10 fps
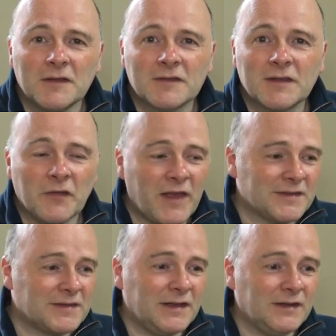So
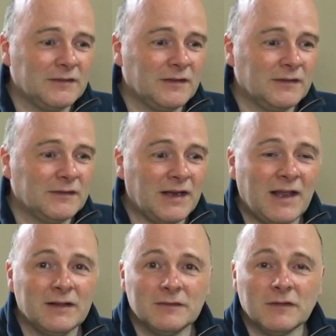that's it.
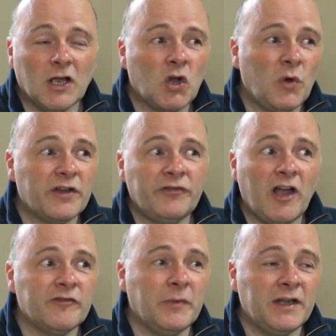Yeah, a quick
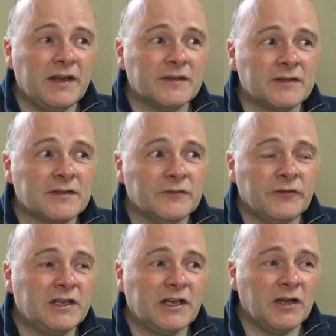5 minutes
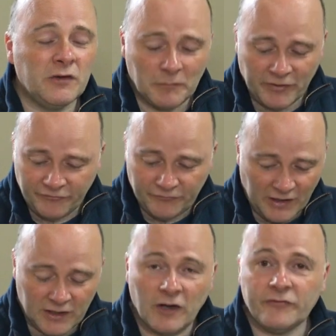video.
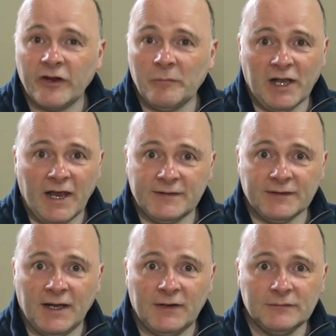I can't feel my legs
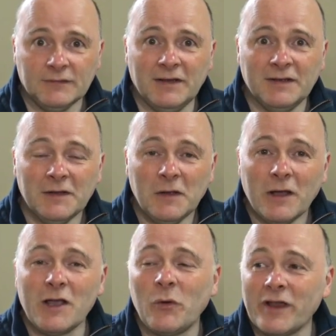now.
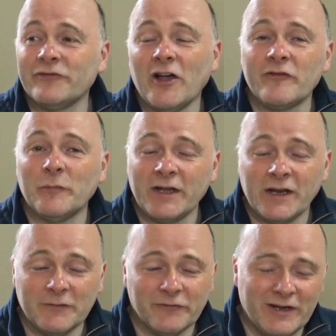A quick 5
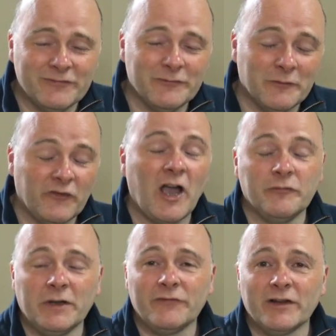minute
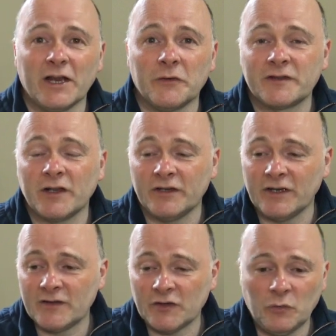videos turn
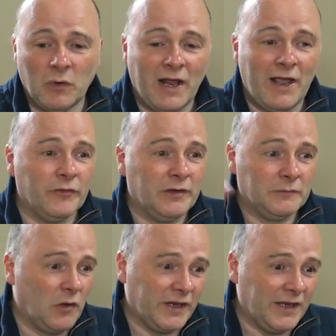into whatever
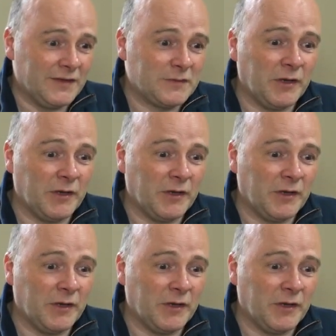long it is.